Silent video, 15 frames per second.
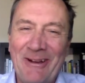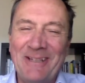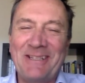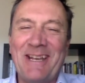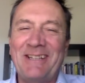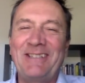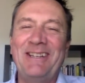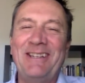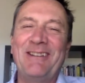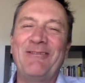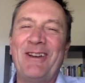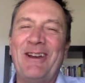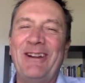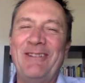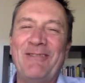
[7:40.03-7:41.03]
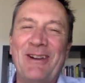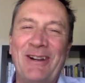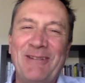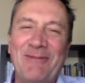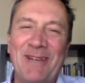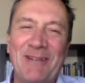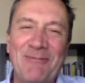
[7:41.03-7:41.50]
was actually a very,
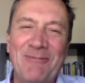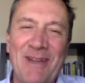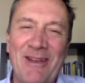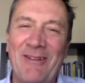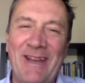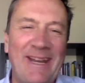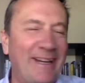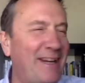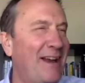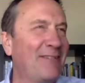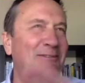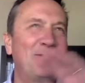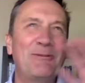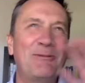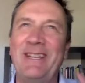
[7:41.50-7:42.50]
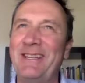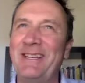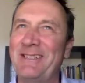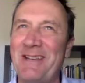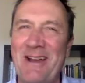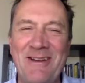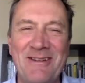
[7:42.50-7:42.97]
very big move. And it comes with
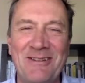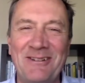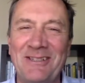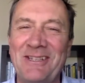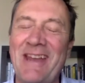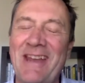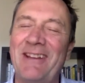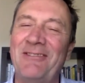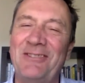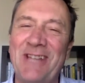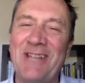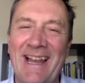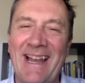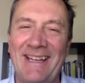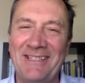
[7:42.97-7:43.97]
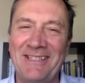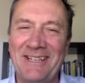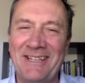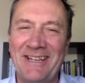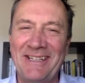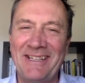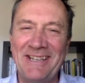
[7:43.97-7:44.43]
its own set of challenges,
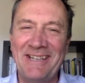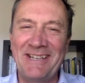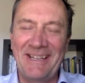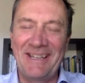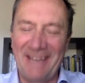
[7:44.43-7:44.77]
I can tell you,